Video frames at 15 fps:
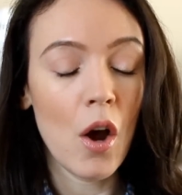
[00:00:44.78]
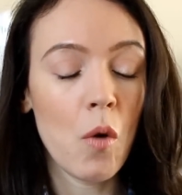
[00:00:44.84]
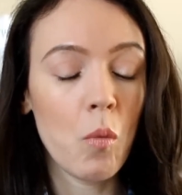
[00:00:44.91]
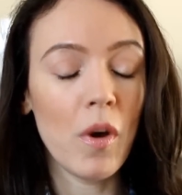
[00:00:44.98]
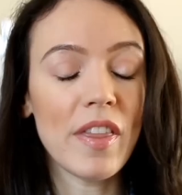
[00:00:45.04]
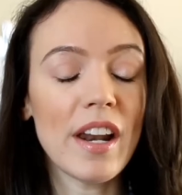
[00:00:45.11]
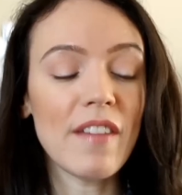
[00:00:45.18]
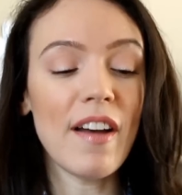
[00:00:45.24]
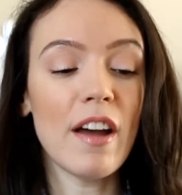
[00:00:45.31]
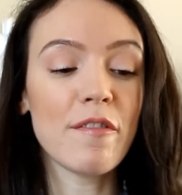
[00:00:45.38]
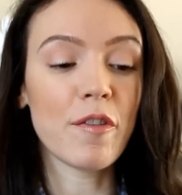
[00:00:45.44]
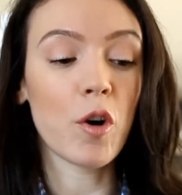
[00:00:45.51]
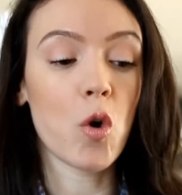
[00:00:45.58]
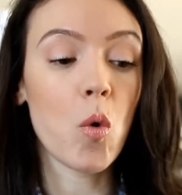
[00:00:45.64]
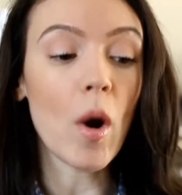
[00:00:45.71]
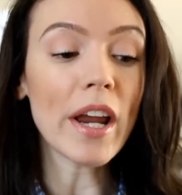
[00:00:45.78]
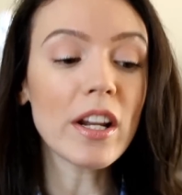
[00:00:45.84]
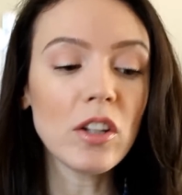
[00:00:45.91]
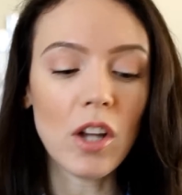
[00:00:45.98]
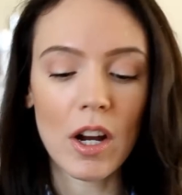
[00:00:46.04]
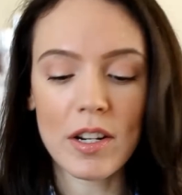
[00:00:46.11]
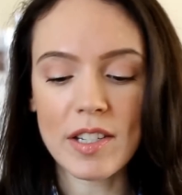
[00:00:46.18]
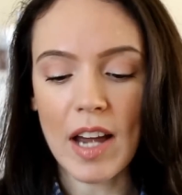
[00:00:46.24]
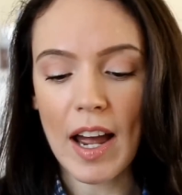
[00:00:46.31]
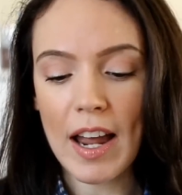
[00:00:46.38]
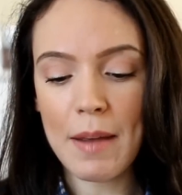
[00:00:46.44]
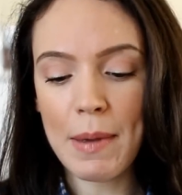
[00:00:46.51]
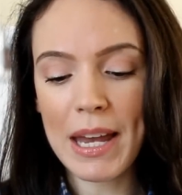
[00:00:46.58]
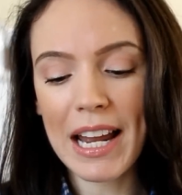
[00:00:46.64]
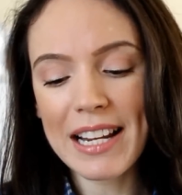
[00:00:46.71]
one that I've had for quite a long
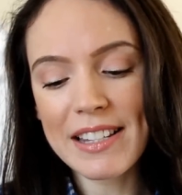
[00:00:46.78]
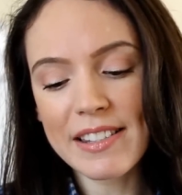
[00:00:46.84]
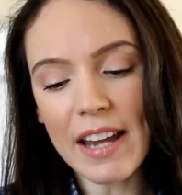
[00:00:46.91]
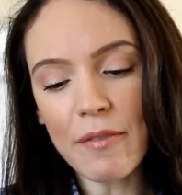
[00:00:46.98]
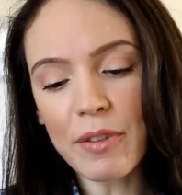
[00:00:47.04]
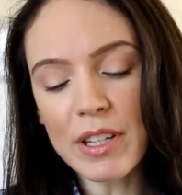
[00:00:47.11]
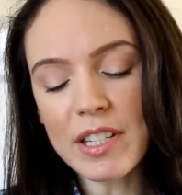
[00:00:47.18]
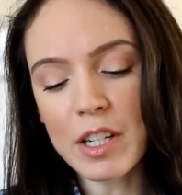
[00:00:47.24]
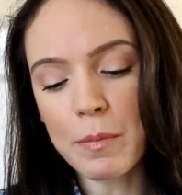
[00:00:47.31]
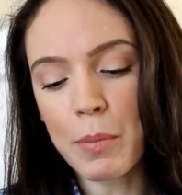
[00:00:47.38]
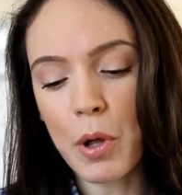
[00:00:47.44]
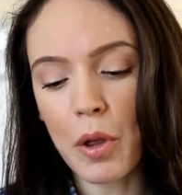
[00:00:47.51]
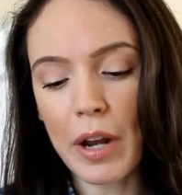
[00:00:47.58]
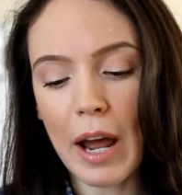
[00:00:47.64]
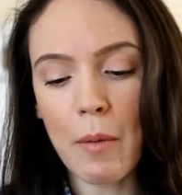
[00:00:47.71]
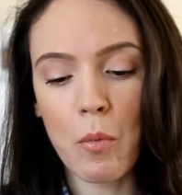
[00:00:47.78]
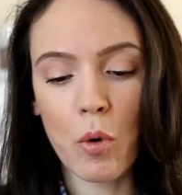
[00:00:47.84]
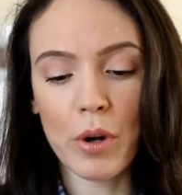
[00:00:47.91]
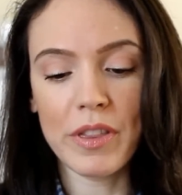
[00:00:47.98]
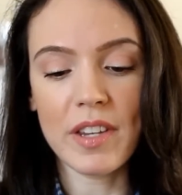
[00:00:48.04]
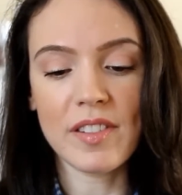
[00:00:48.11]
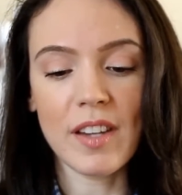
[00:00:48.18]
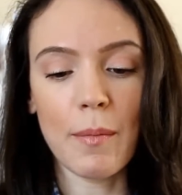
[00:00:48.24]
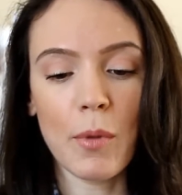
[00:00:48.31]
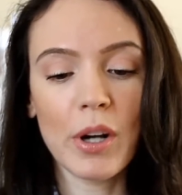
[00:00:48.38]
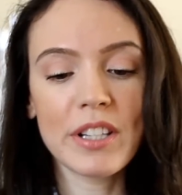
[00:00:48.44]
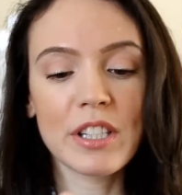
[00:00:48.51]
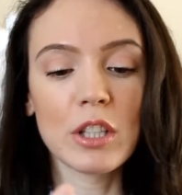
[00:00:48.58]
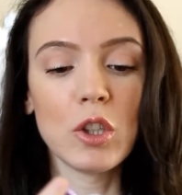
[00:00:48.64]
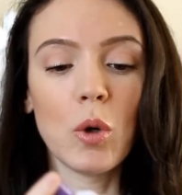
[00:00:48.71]
time, and I definitely tend to pull it out more in the summer.
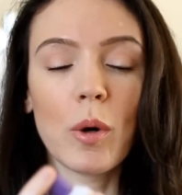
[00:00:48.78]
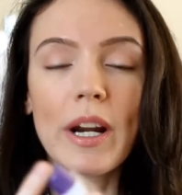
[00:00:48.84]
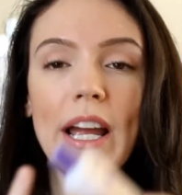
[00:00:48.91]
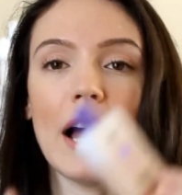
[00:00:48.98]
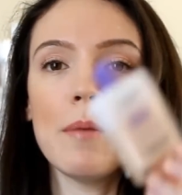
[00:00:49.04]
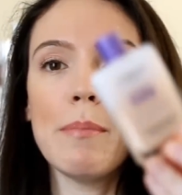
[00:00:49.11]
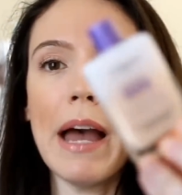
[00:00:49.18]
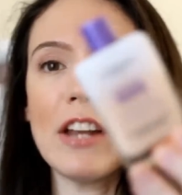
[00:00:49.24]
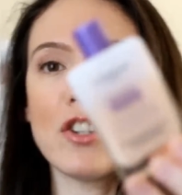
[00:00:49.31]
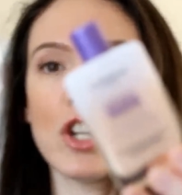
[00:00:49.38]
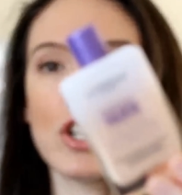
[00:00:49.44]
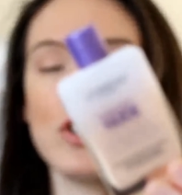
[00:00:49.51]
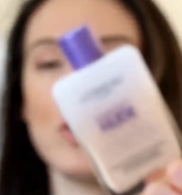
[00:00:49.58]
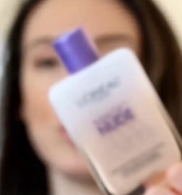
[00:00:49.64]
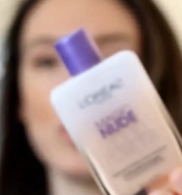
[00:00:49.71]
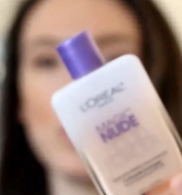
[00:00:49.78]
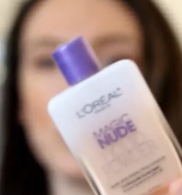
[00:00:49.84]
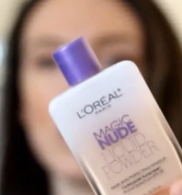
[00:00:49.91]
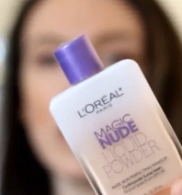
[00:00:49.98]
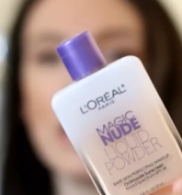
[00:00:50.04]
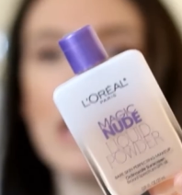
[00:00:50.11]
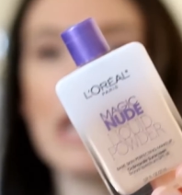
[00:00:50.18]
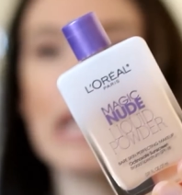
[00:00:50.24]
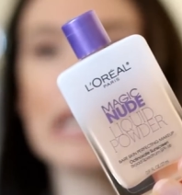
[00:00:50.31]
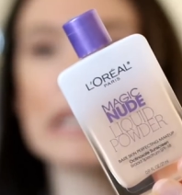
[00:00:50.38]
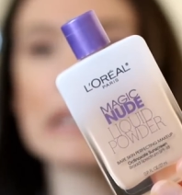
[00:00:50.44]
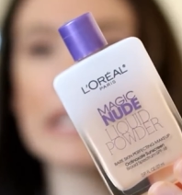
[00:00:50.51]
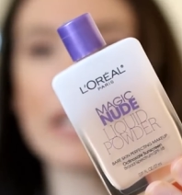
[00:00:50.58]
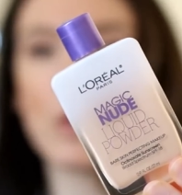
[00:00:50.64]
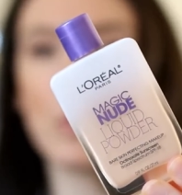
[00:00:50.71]
It's the L'Oreal Magic Nude
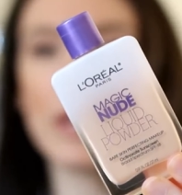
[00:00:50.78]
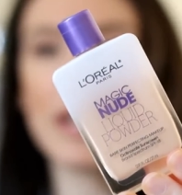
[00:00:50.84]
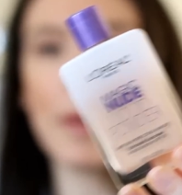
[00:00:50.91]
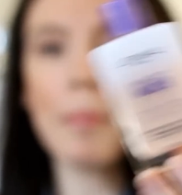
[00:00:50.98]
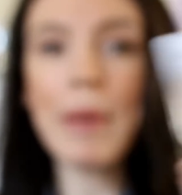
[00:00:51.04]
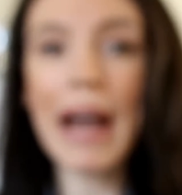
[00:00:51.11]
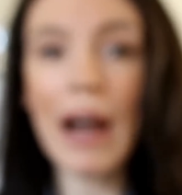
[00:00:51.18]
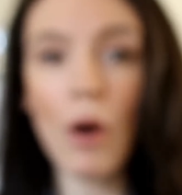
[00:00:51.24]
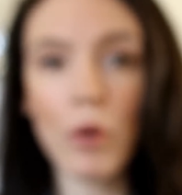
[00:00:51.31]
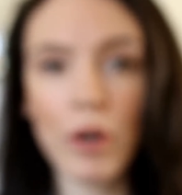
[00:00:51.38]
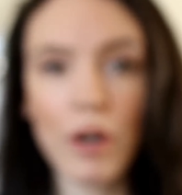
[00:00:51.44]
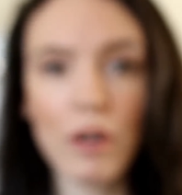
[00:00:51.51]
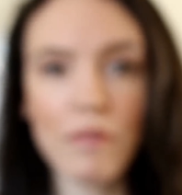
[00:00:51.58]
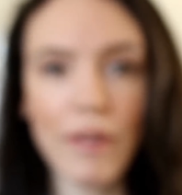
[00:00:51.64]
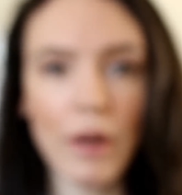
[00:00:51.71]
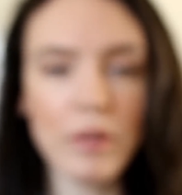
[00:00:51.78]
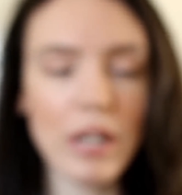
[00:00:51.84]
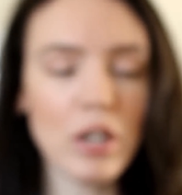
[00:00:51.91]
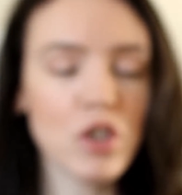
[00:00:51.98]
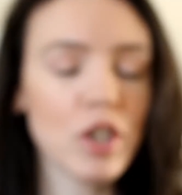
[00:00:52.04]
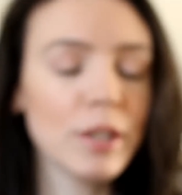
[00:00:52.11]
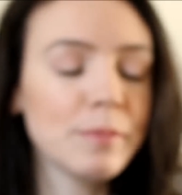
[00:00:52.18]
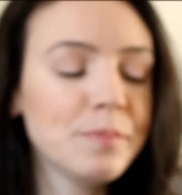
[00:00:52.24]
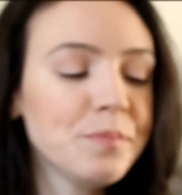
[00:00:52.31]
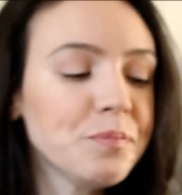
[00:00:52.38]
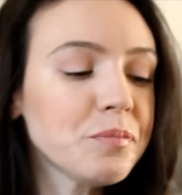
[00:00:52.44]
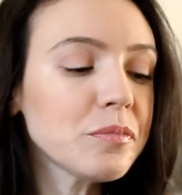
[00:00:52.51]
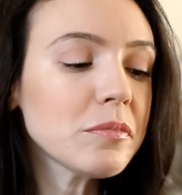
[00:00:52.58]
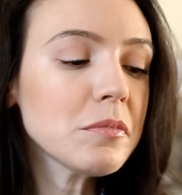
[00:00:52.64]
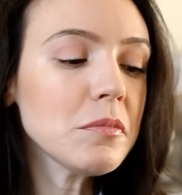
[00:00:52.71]
Liquid Powder Foundation.
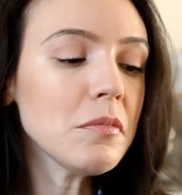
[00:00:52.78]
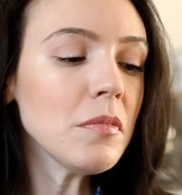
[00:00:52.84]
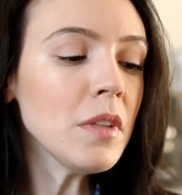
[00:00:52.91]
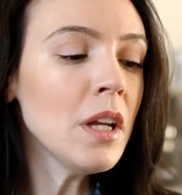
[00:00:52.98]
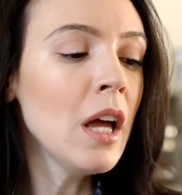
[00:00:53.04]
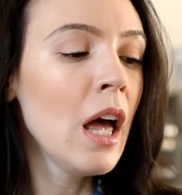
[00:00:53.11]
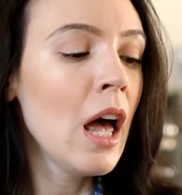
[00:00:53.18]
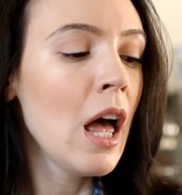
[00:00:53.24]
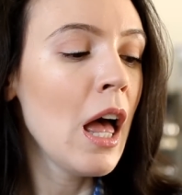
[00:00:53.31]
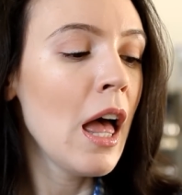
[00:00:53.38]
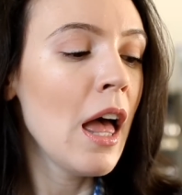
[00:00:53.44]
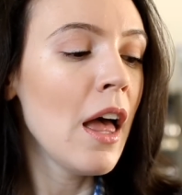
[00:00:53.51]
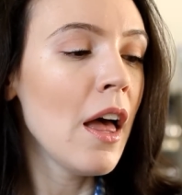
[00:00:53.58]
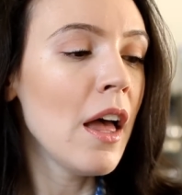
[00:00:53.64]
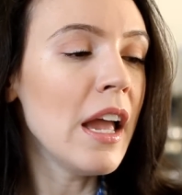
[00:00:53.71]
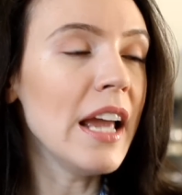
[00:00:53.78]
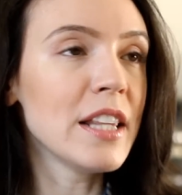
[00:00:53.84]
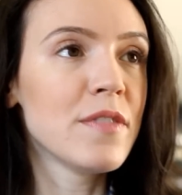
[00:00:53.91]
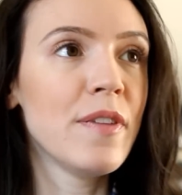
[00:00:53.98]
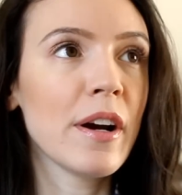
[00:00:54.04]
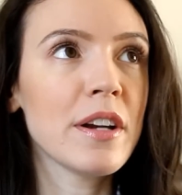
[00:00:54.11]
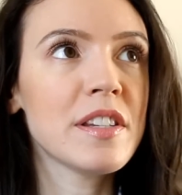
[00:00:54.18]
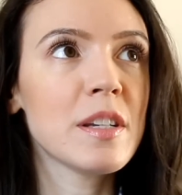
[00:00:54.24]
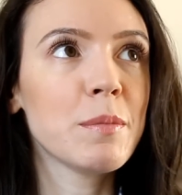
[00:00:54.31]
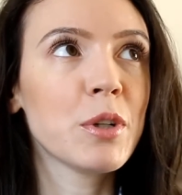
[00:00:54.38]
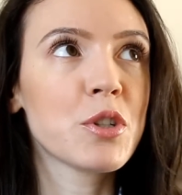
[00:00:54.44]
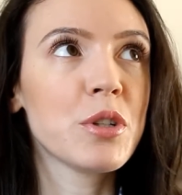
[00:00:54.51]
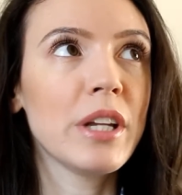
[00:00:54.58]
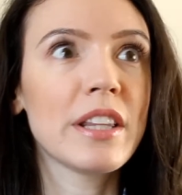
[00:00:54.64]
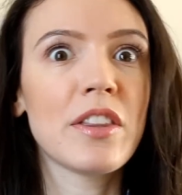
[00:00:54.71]
It's very similar
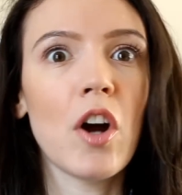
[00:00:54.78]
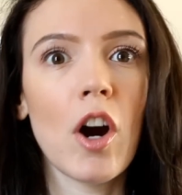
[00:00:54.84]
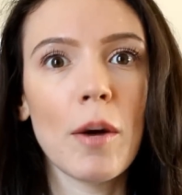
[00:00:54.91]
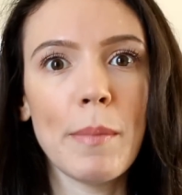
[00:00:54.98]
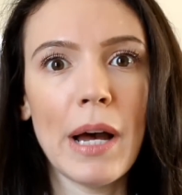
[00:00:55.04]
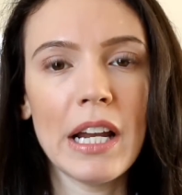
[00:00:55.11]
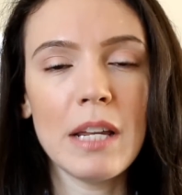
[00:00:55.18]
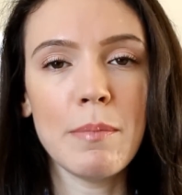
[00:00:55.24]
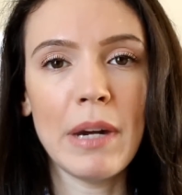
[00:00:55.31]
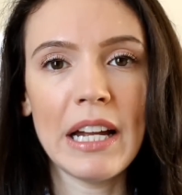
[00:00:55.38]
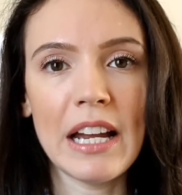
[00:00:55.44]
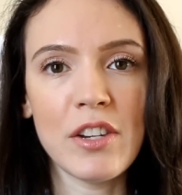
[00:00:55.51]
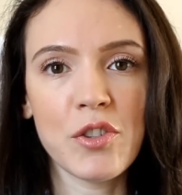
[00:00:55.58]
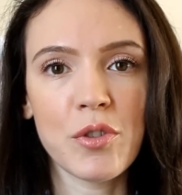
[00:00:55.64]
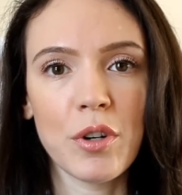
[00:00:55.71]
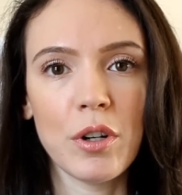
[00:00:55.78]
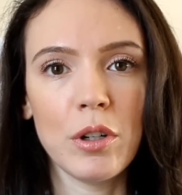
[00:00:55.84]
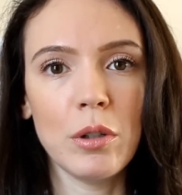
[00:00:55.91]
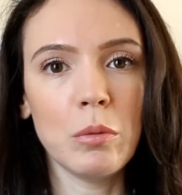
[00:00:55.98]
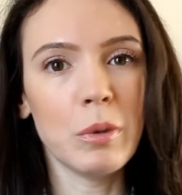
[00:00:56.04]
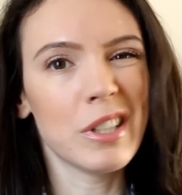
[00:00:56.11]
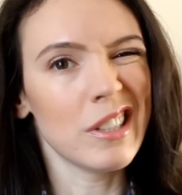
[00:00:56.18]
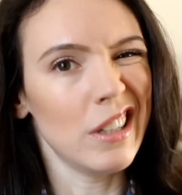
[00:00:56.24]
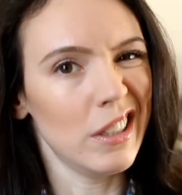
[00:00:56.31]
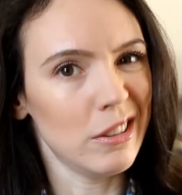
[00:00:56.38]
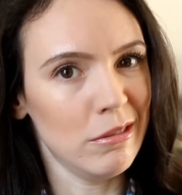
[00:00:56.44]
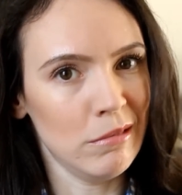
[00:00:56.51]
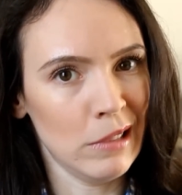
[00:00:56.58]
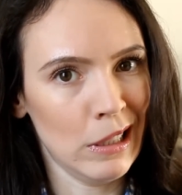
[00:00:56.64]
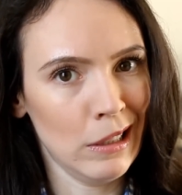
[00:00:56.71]
to like the Armani Maestro, which I
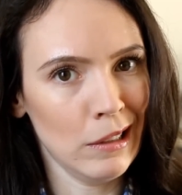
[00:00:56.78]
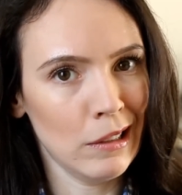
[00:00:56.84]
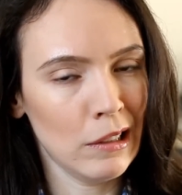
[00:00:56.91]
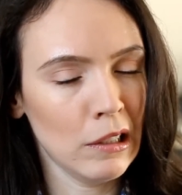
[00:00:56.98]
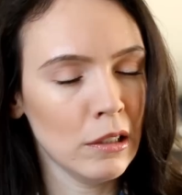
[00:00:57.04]
don't like.